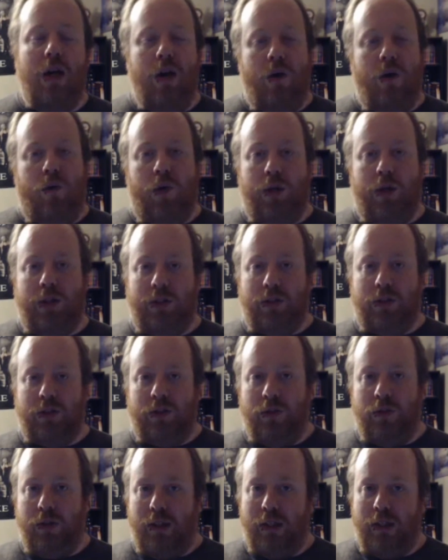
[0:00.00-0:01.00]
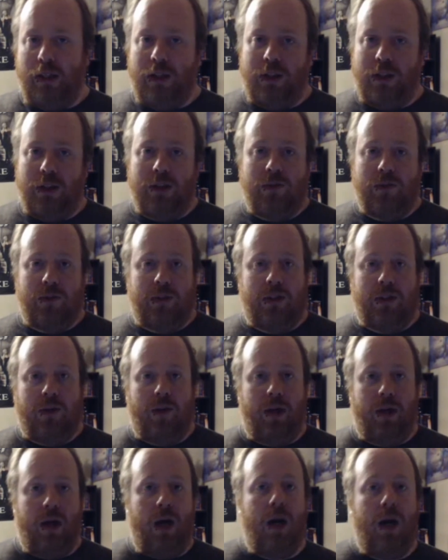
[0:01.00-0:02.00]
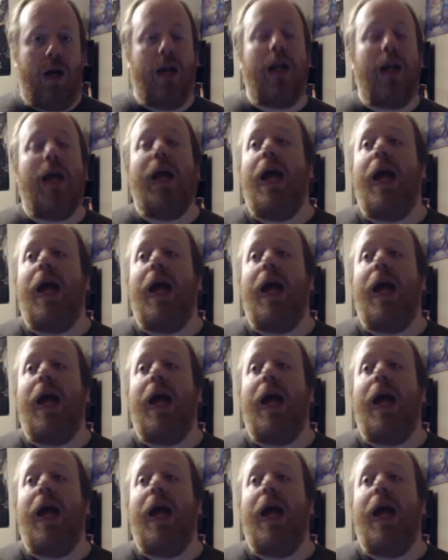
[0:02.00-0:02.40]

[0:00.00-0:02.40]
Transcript: what is their true intentions, what's going on,